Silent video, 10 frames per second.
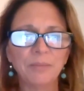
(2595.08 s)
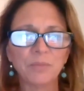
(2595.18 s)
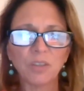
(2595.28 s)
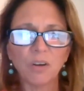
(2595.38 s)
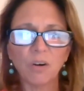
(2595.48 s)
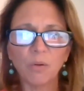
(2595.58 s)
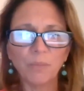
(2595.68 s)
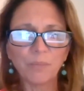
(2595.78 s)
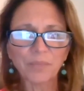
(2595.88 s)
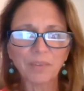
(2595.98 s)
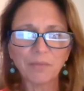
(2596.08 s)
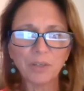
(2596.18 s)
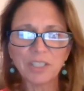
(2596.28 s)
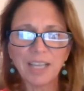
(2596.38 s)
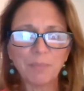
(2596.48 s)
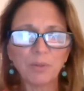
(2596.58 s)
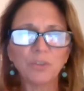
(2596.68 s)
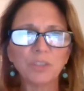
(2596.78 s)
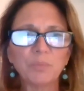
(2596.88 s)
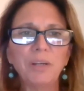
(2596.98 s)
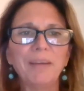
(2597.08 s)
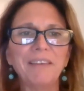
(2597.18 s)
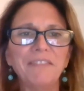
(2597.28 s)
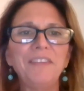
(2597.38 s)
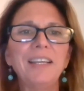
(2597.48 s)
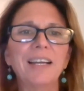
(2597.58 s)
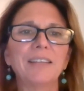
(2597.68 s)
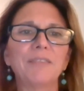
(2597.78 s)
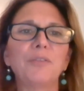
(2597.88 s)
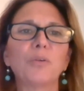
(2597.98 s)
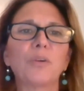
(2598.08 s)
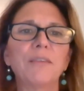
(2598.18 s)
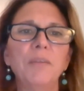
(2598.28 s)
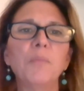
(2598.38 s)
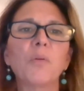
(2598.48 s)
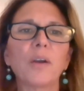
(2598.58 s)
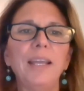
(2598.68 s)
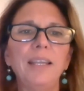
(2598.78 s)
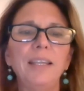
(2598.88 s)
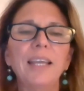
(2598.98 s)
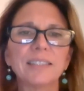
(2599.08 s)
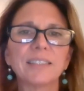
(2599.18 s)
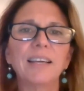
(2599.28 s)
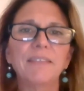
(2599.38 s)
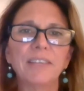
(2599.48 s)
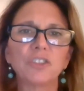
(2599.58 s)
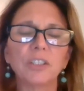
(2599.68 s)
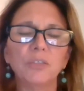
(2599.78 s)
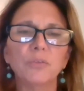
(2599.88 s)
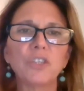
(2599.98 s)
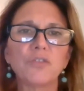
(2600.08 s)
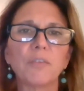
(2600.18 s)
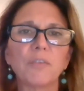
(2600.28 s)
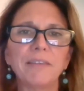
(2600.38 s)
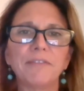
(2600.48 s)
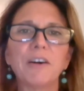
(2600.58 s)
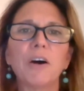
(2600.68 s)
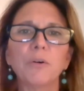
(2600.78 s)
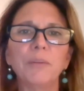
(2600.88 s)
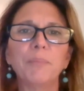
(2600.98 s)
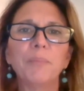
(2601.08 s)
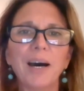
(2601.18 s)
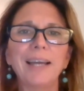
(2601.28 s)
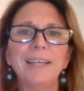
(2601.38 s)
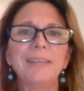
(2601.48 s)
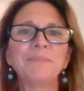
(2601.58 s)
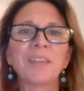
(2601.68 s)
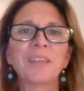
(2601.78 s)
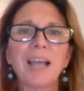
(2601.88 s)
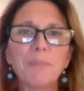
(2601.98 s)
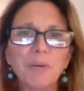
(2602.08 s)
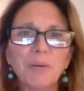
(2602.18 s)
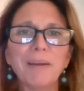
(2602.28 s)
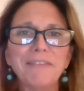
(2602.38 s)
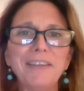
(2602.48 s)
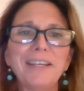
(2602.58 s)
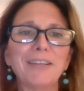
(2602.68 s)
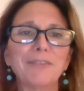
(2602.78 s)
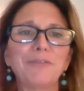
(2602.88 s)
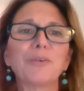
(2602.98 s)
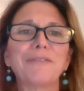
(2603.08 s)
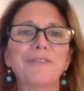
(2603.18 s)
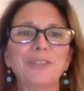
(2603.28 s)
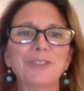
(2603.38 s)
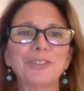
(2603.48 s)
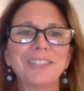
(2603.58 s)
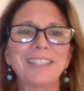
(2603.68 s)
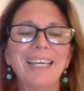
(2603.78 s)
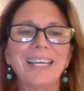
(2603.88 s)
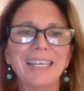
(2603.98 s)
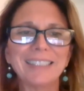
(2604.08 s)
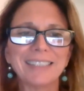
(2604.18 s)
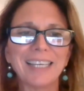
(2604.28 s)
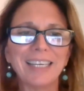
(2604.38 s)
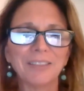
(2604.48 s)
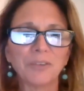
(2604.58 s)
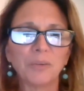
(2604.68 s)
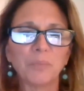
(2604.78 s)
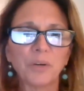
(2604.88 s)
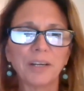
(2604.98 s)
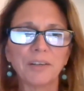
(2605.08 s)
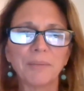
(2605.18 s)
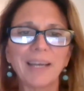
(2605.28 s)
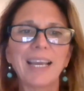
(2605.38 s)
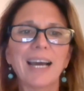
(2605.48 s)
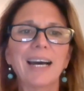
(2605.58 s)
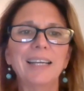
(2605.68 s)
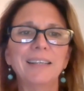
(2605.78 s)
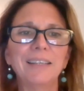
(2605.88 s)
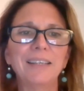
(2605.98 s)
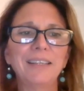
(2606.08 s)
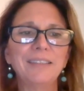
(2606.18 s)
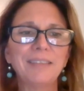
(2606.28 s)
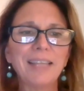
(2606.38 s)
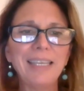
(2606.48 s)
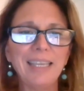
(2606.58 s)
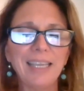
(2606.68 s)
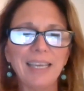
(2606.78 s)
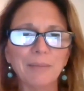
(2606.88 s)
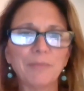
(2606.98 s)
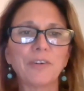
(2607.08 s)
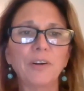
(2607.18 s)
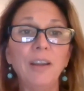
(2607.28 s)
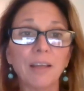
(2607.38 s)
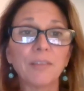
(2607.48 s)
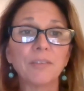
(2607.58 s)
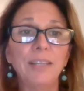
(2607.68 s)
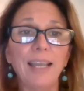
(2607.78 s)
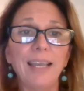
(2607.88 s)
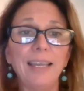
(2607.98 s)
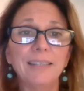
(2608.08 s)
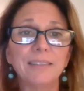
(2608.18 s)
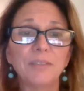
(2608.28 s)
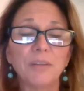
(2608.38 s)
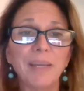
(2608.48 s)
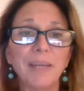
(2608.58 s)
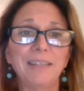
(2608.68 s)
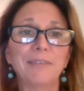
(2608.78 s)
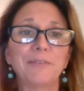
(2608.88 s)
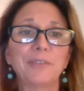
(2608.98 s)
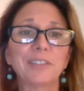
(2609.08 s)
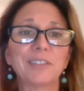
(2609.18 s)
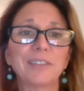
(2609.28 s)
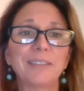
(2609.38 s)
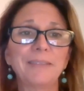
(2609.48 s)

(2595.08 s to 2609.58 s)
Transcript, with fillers: So, for example, just putting my feet on the floor every morning. Yes, I eventually reach for my phone, but I put my feet on the floor first and I say a little prayer to my God thanking Him for another day to make a difference.